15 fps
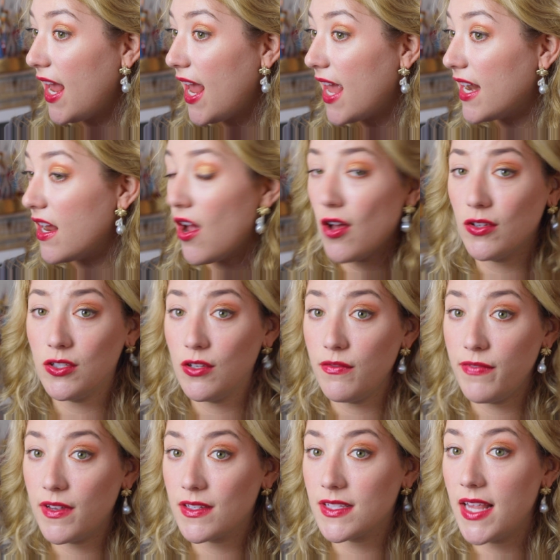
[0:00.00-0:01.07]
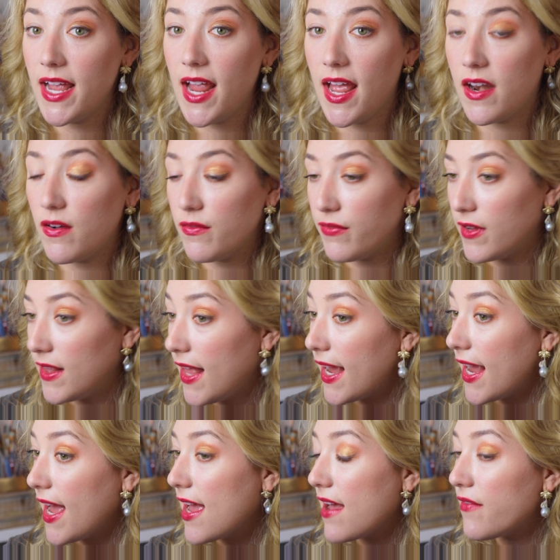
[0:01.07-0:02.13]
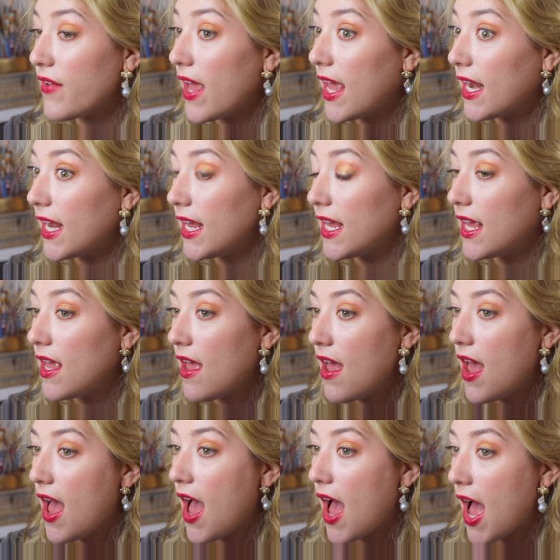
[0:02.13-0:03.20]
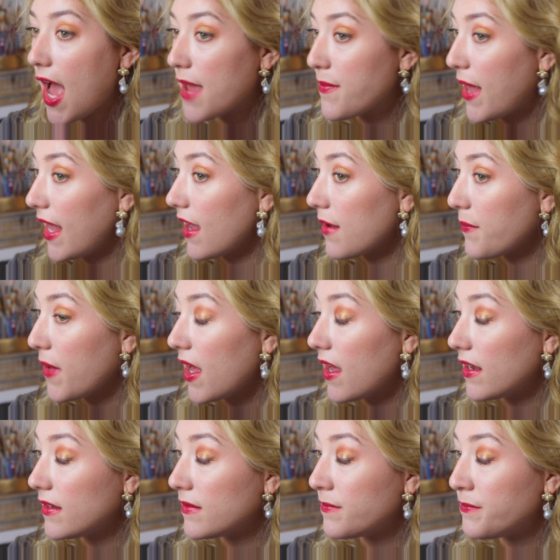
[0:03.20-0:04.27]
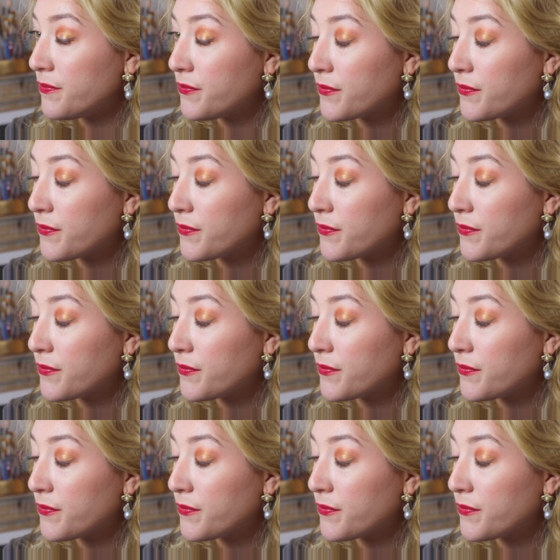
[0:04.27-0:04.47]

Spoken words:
and it also feels like I don't feel like I have any eye makeup on.